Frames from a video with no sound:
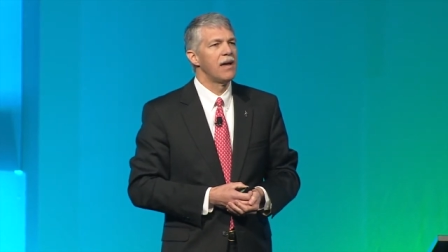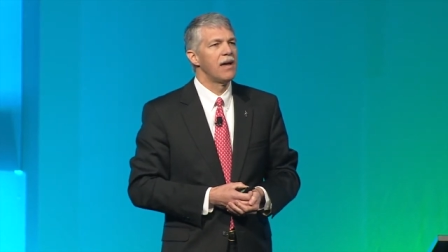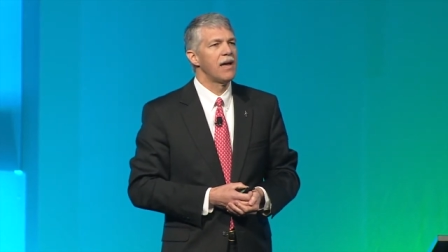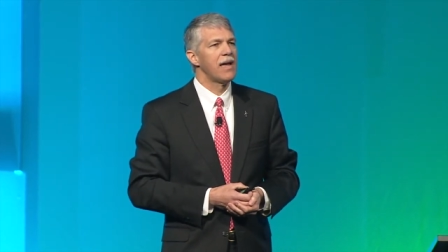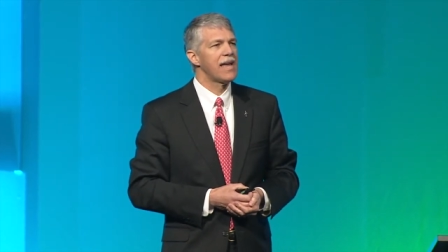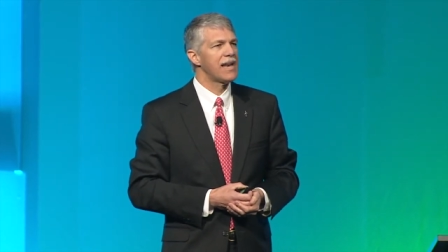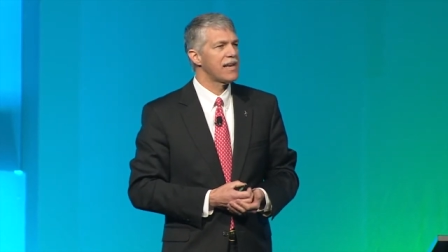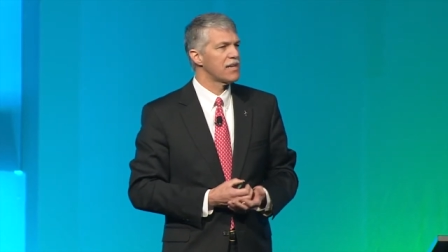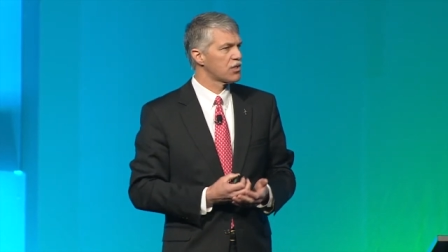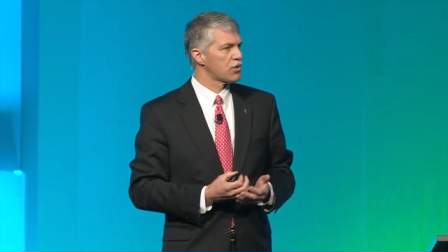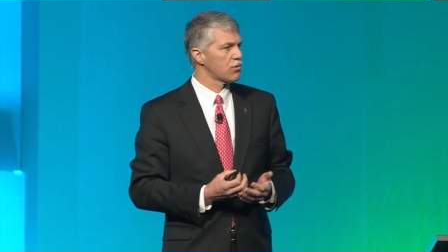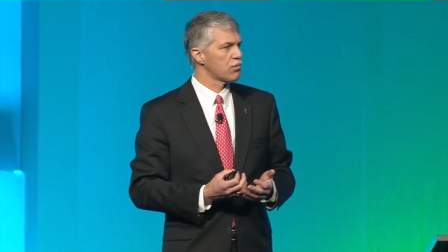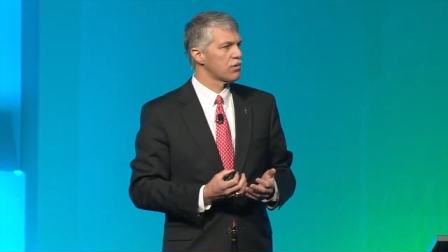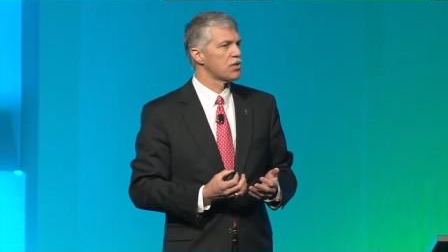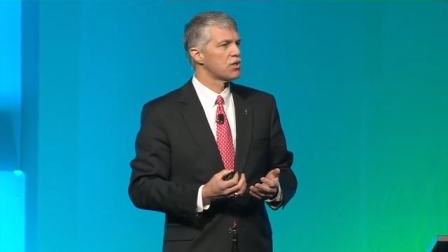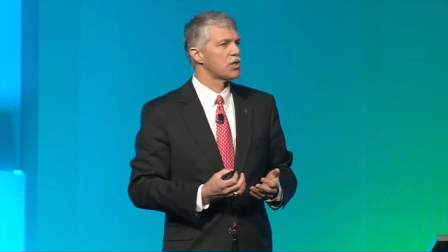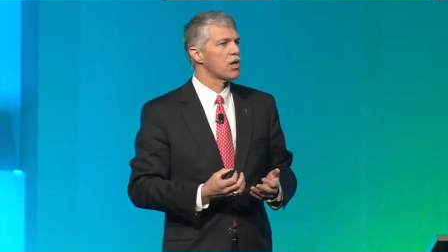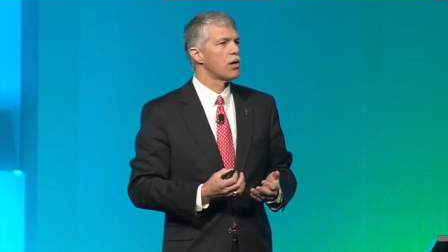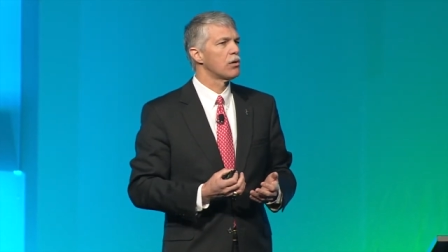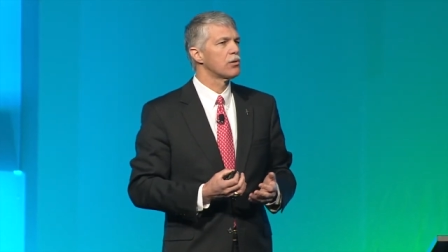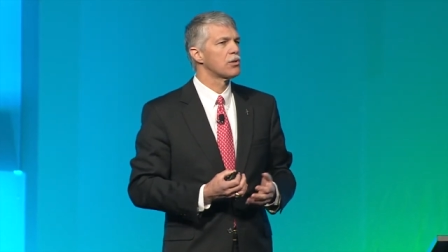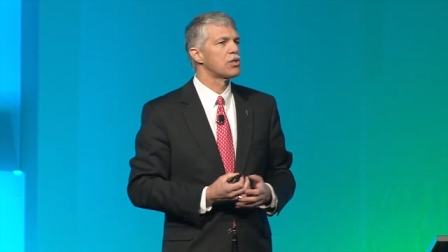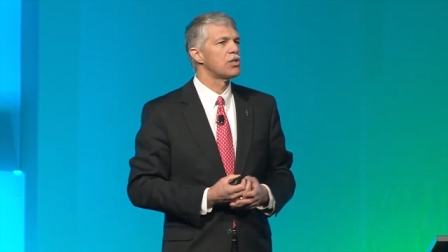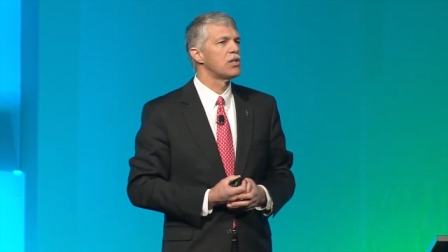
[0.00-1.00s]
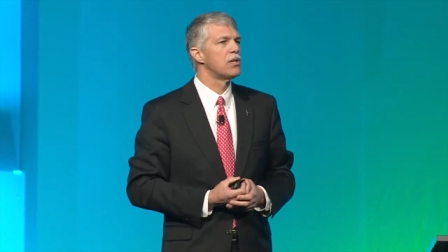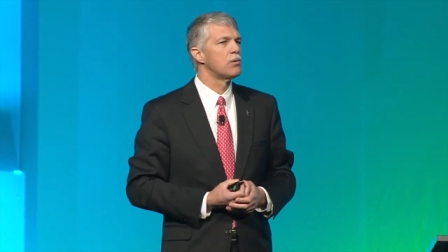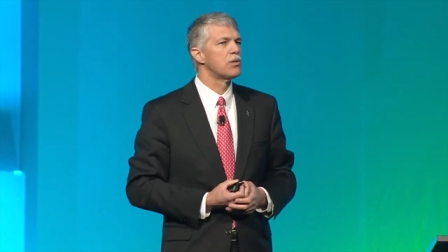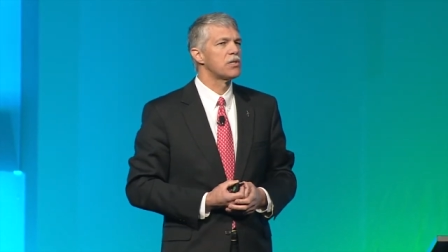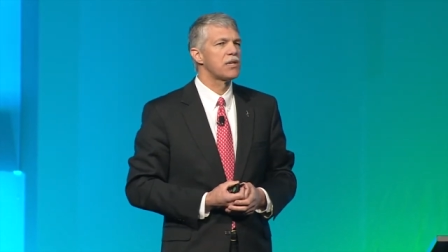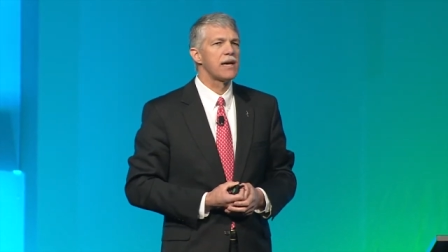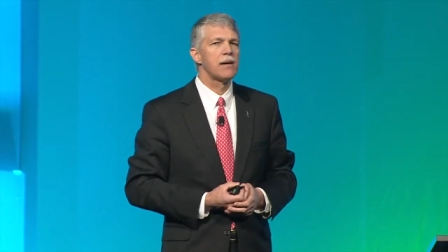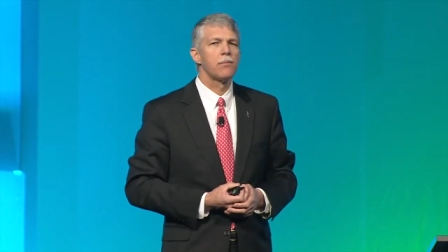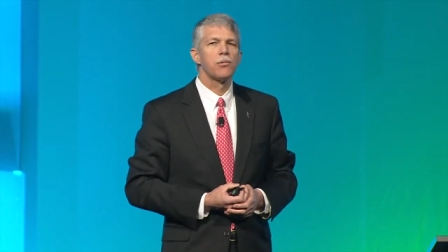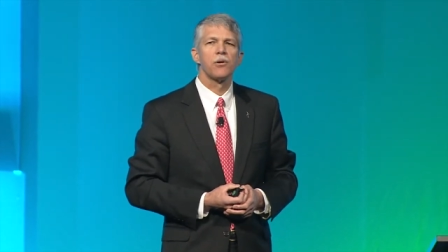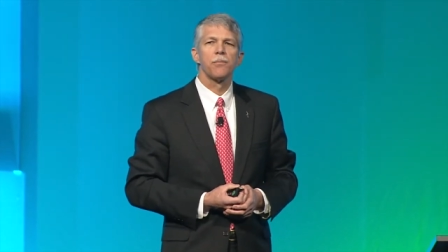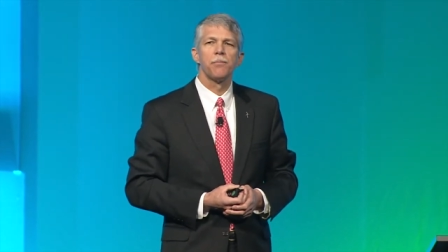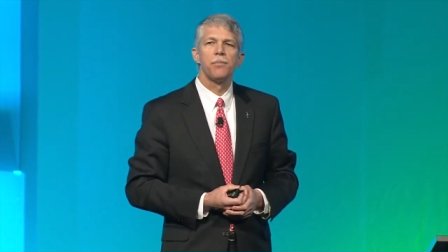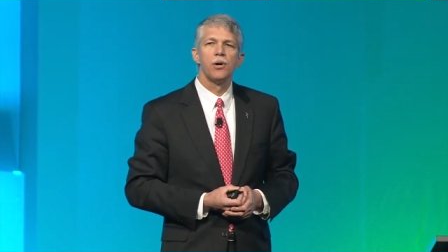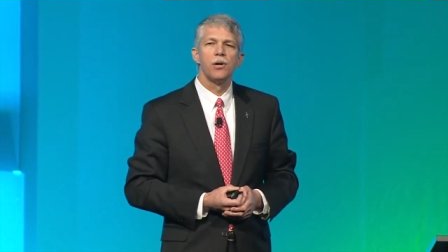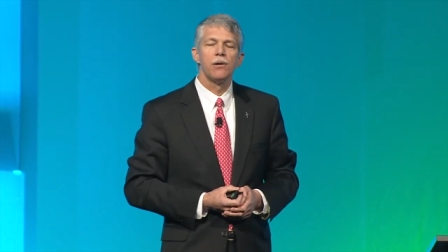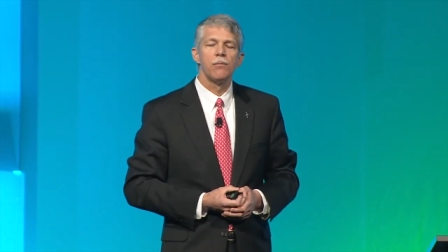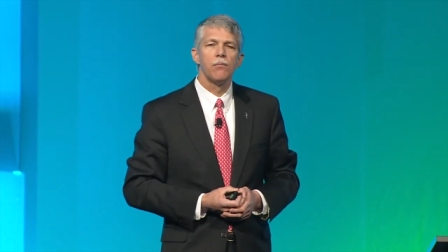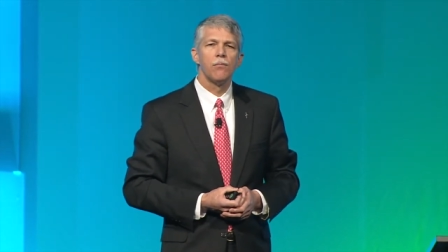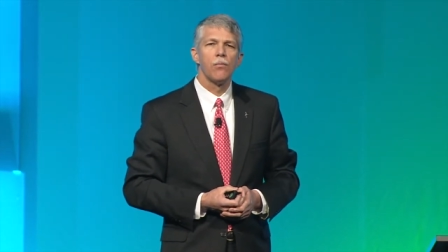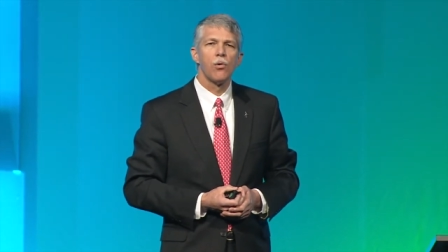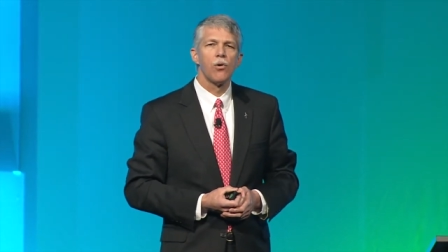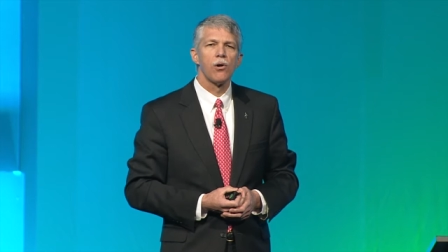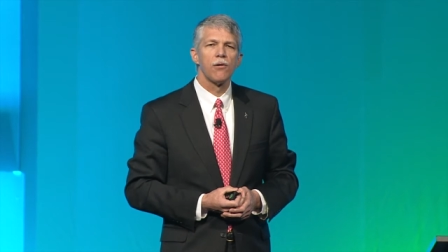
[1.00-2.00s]
and as a result, she was able to
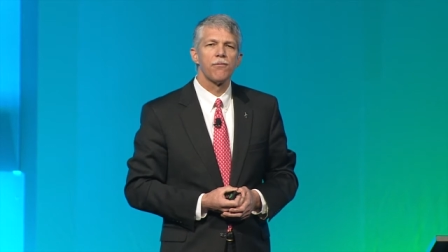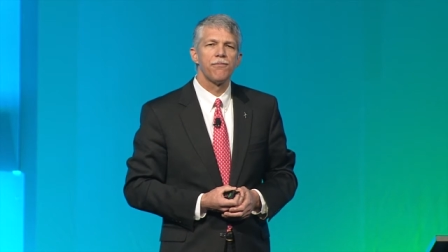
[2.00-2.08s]
put more